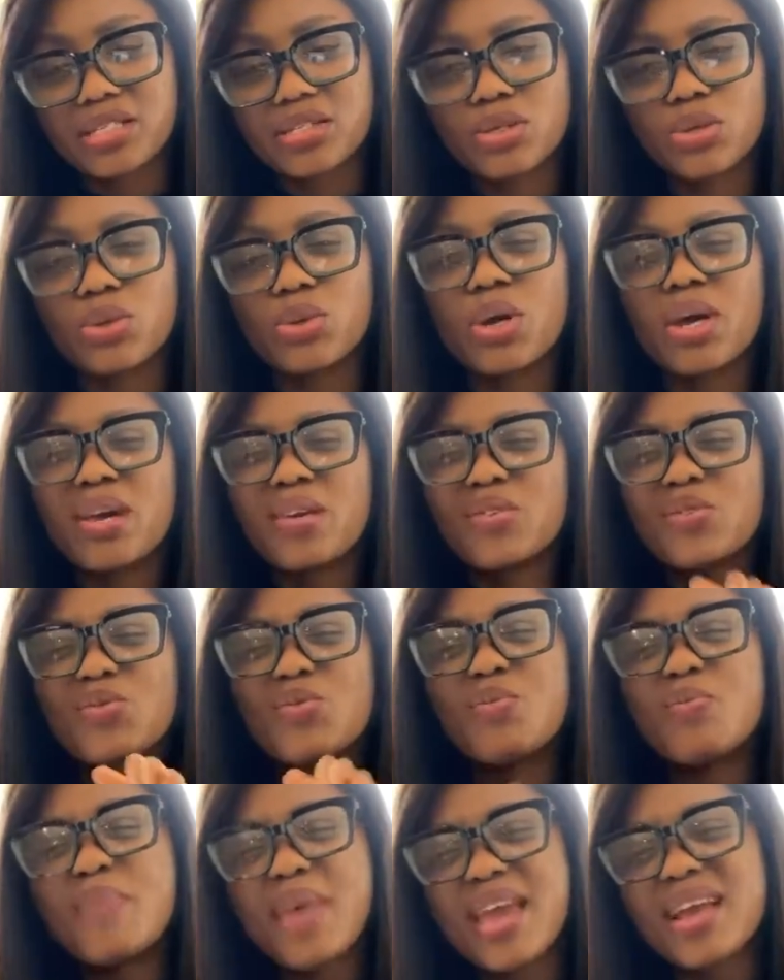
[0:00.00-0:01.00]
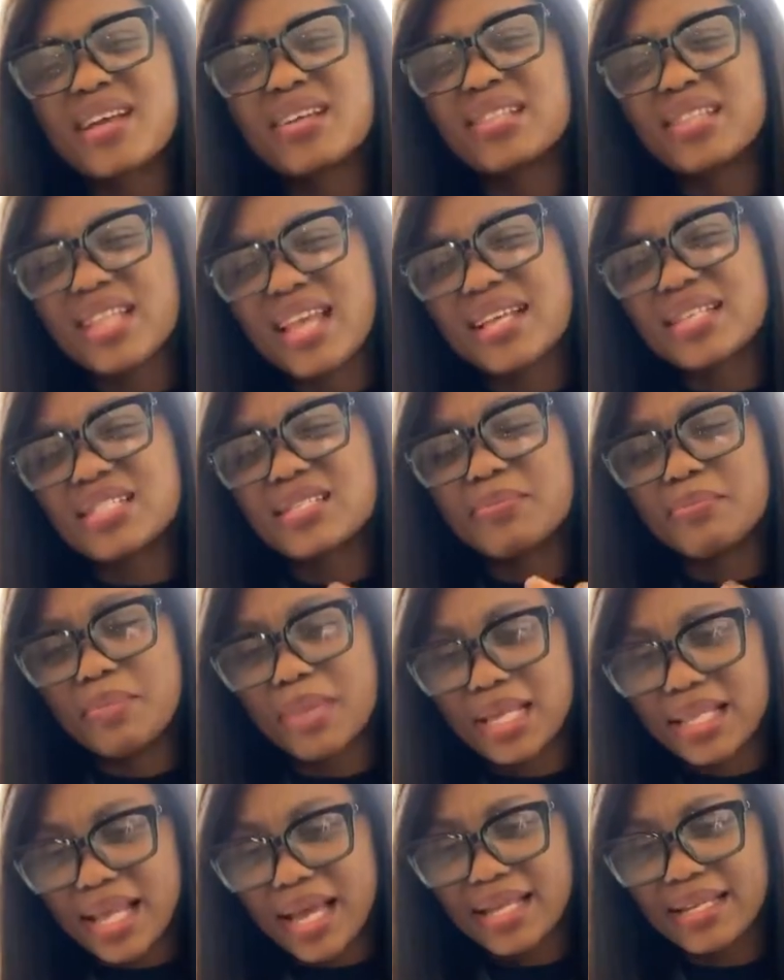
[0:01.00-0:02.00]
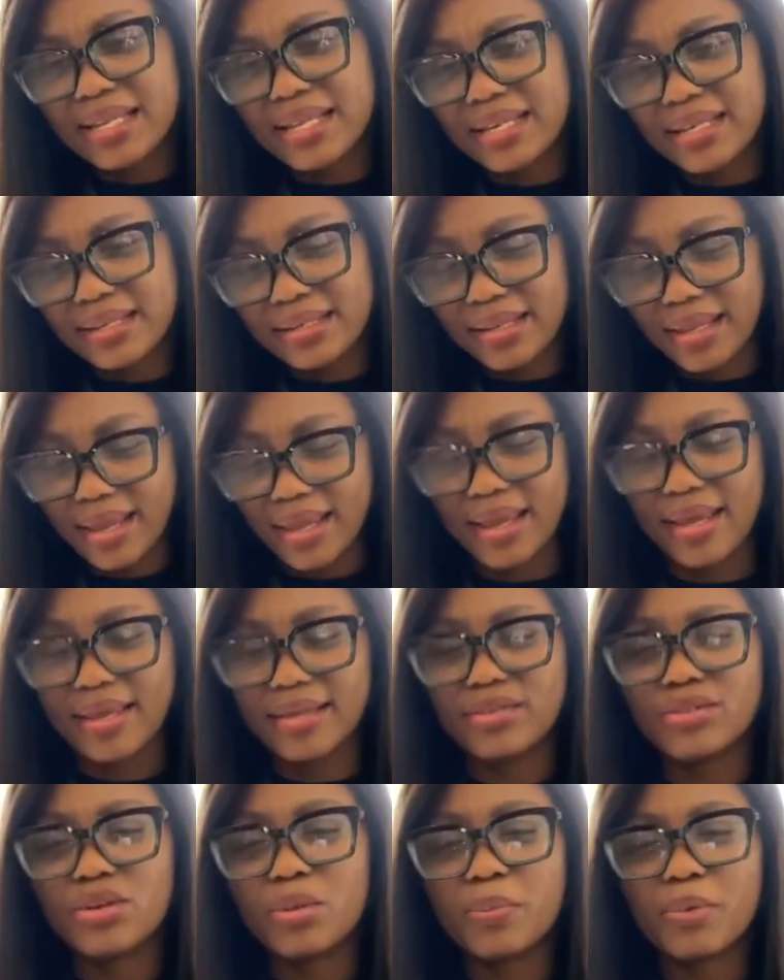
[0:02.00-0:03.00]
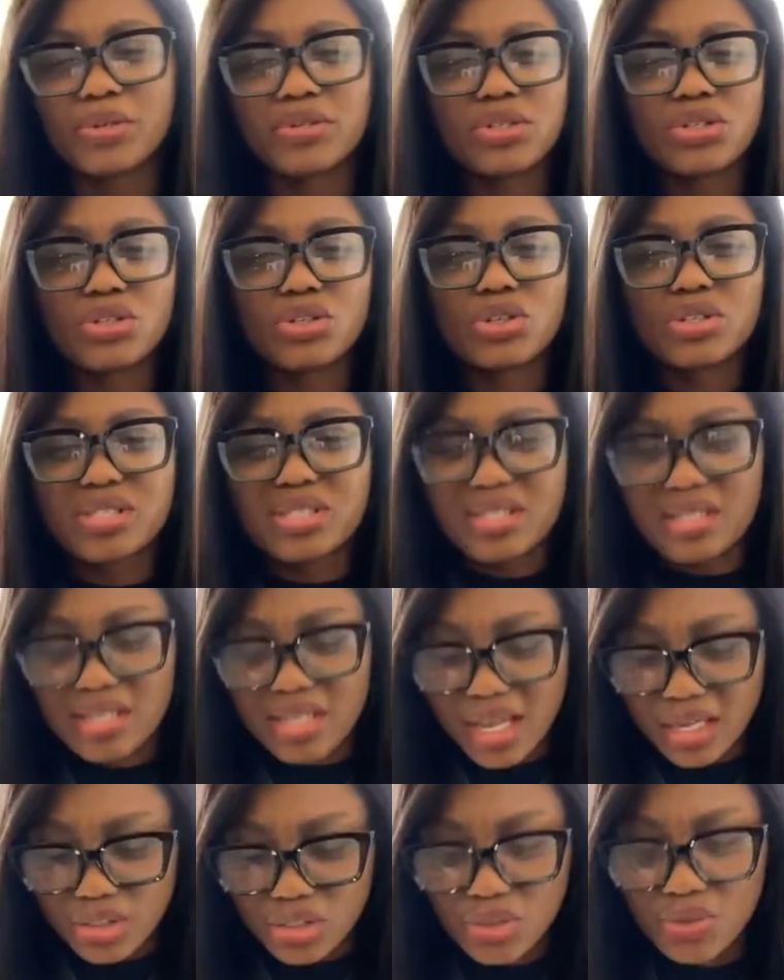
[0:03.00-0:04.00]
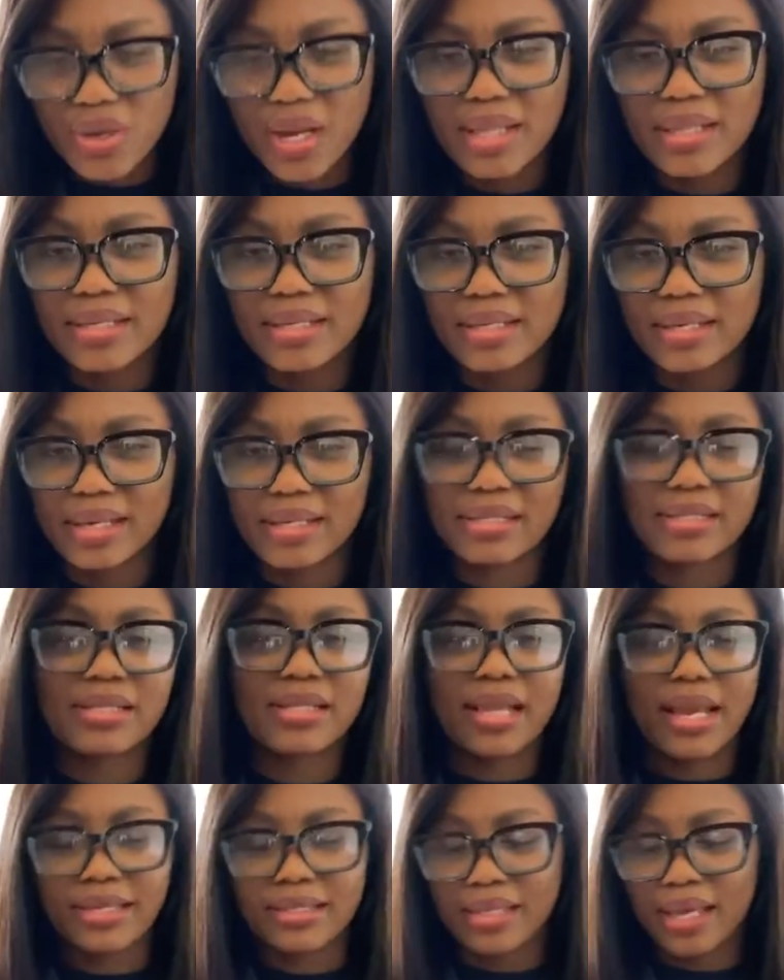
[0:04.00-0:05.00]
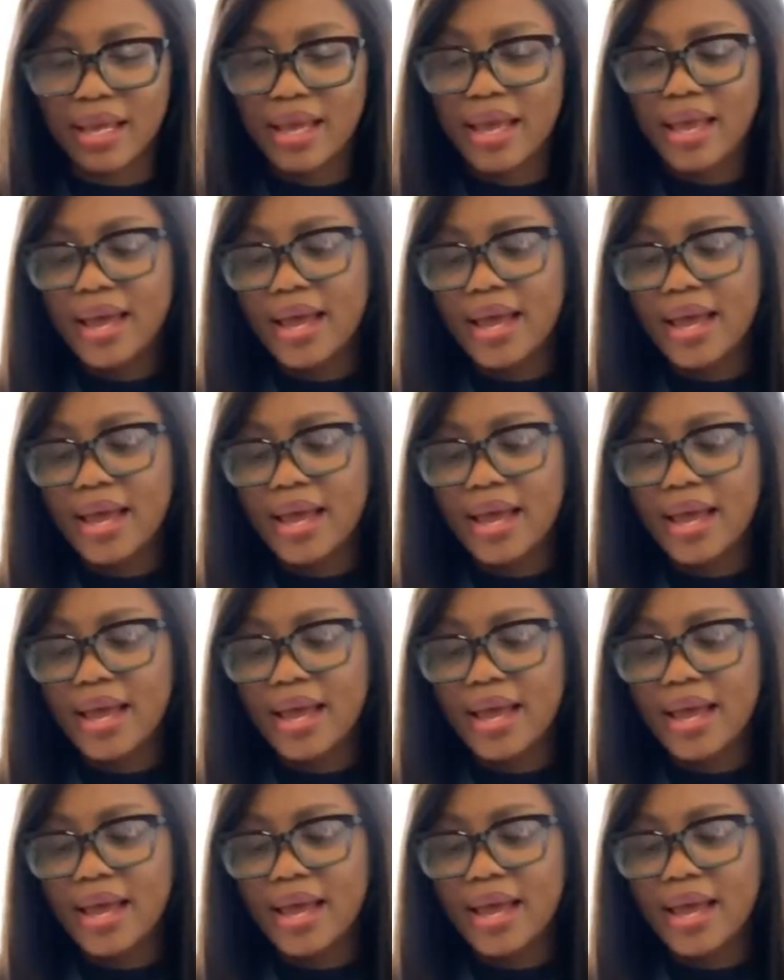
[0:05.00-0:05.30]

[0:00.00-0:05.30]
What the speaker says: so you make less melanin and your body just naturally gets lighter.